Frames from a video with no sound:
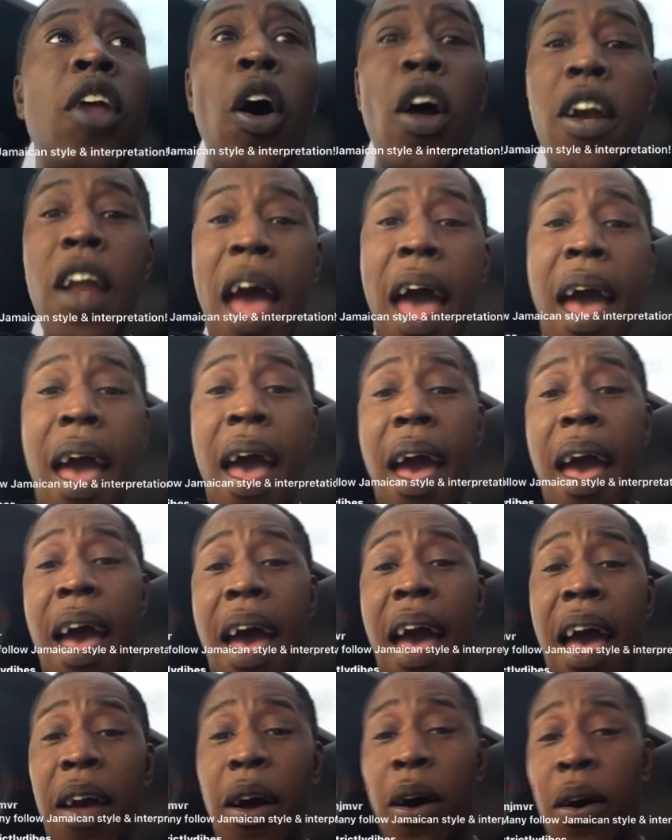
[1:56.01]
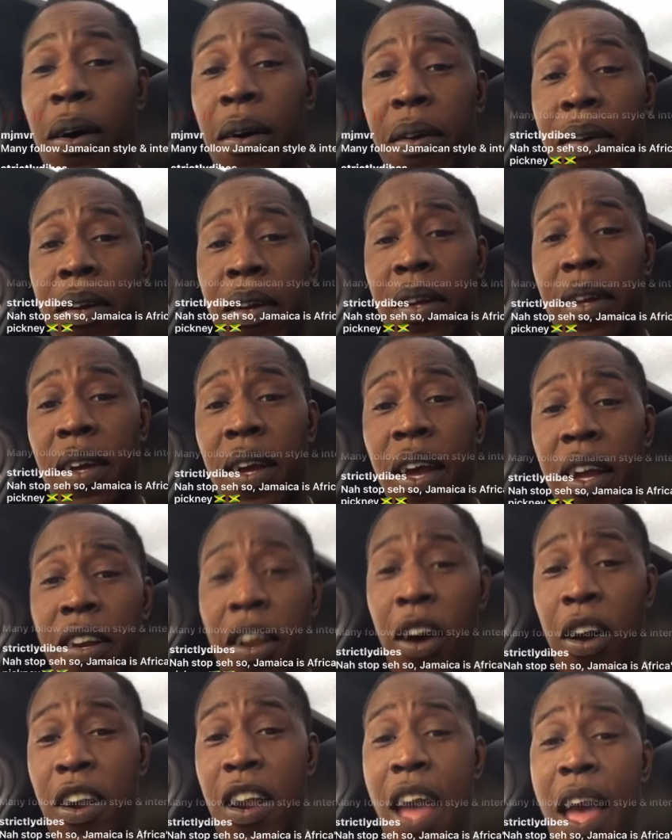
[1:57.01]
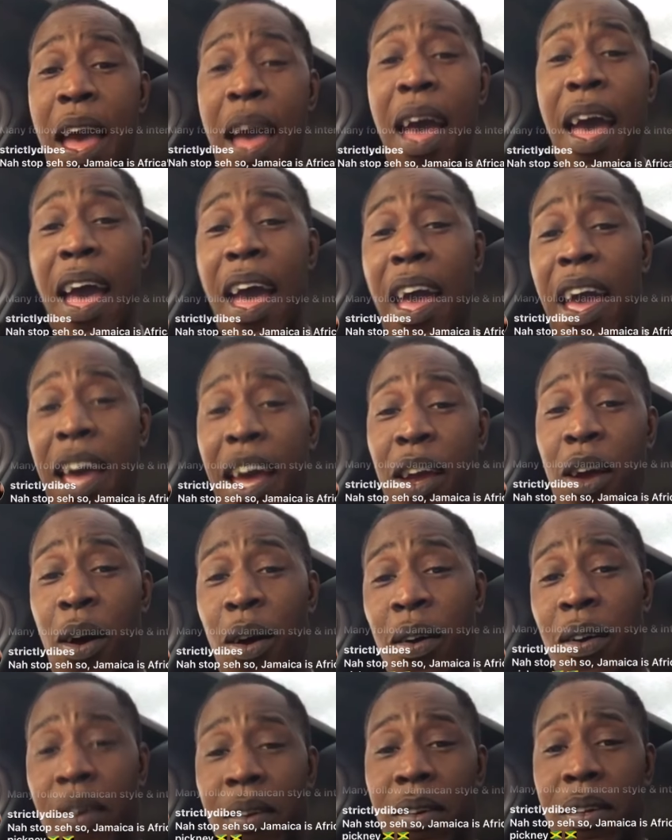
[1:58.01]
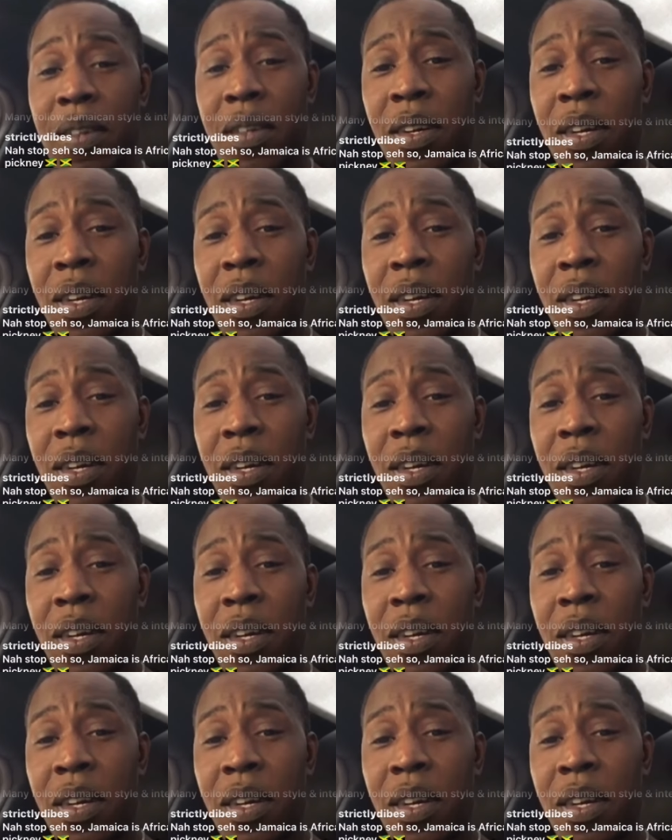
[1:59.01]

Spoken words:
Doneo, Doneo.